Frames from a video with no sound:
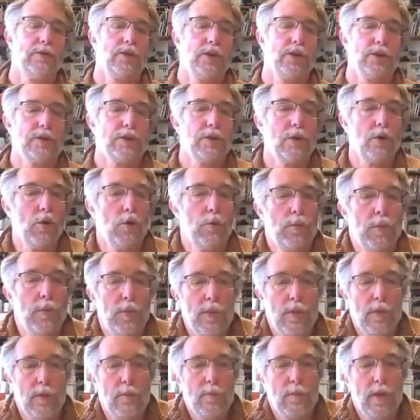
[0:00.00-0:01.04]
You just
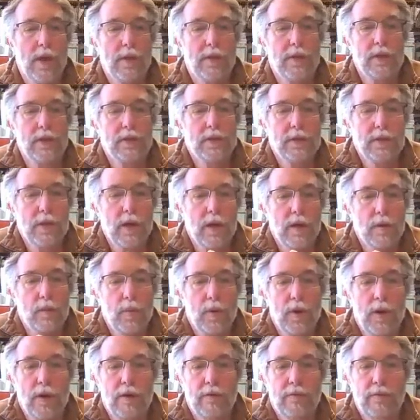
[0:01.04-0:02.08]
open the
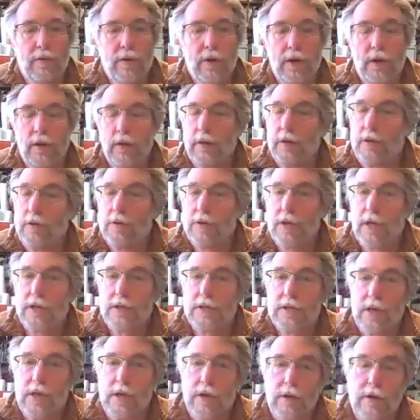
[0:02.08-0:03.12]
methods.py file in
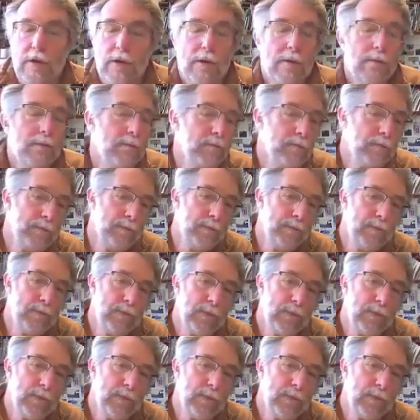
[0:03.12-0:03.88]
your text editor,